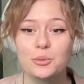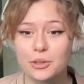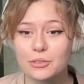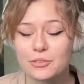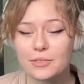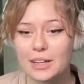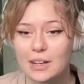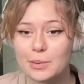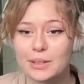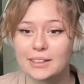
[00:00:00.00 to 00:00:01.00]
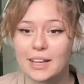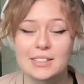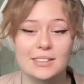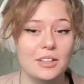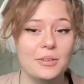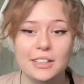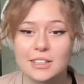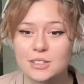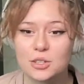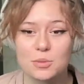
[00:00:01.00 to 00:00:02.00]
roof, enabling accelerated
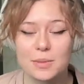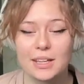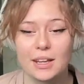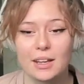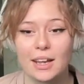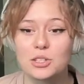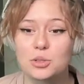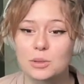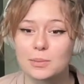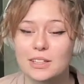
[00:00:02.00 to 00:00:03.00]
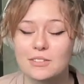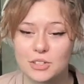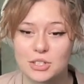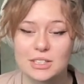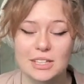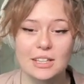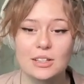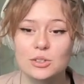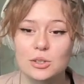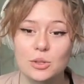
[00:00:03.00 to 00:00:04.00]
decision making and streamlined efficiency
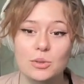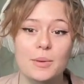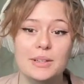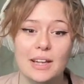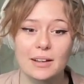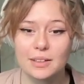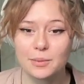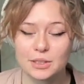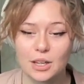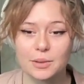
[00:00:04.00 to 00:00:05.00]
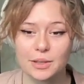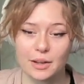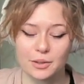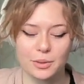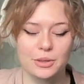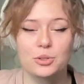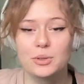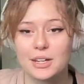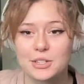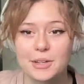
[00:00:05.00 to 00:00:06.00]
so you know exactly what's going on with your
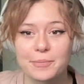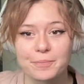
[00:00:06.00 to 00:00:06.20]
strategy.